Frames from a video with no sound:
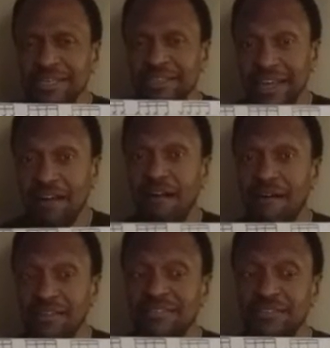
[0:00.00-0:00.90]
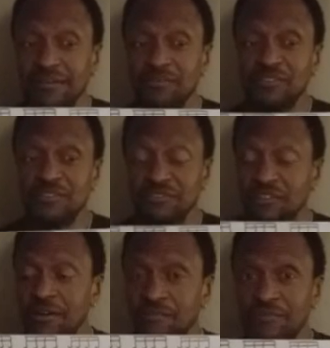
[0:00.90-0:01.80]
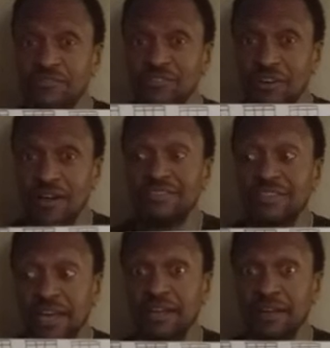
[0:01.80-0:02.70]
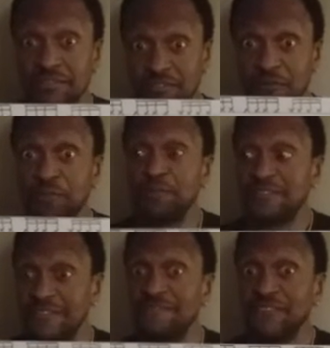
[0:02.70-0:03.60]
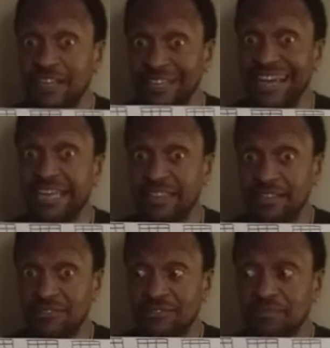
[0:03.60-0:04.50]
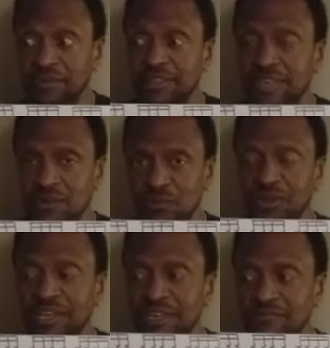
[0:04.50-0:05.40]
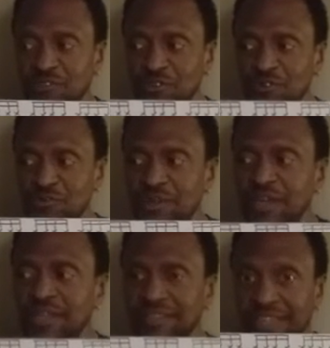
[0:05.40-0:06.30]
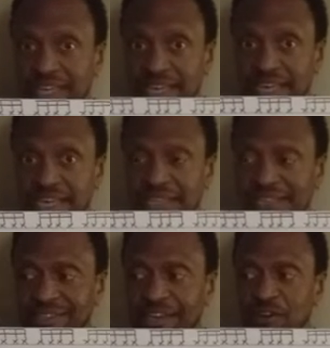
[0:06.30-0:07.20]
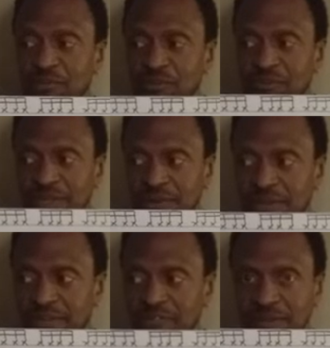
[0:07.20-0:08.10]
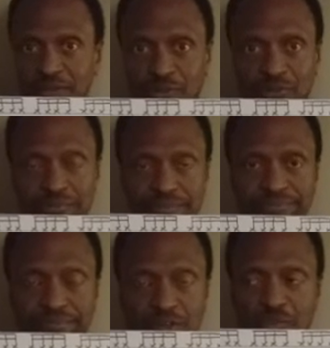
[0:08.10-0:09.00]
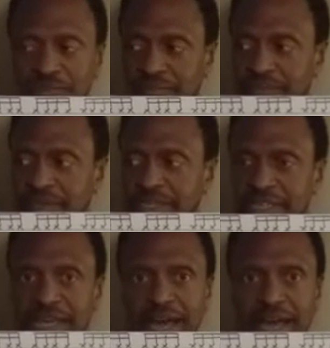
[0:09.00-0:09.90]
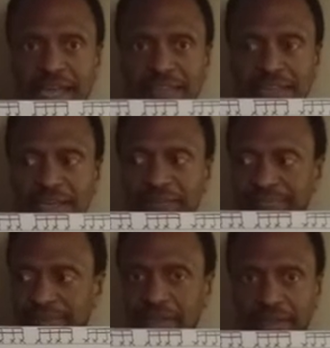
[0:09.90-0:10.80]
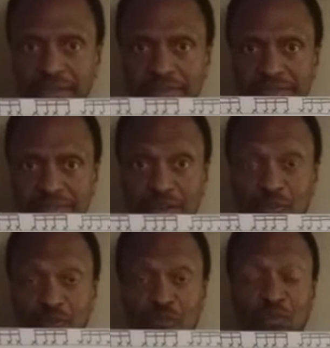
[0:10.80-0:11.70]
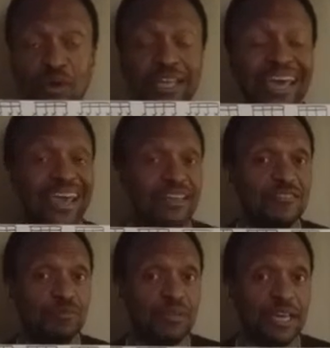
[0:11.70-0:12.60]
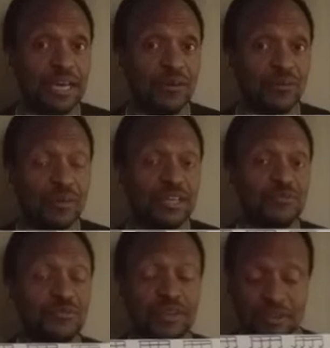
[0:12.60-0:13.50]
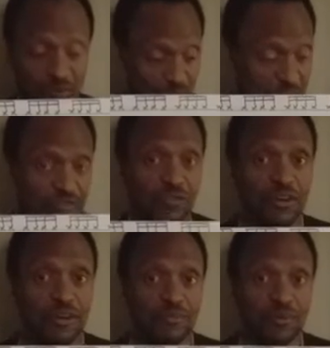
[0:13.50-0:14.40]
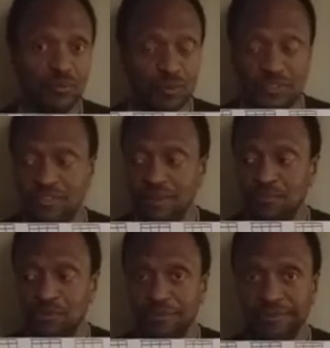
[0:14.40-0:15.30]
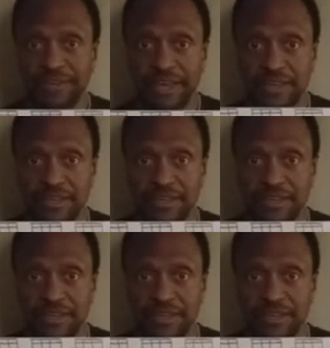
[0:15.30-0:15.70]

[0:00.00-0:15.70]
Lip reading: there are some drum charts that are specific like this, but they will give you the key to help you. They'll give you a little note key guide thing to tell you what hand is playing which drum and what cymbal. Okay?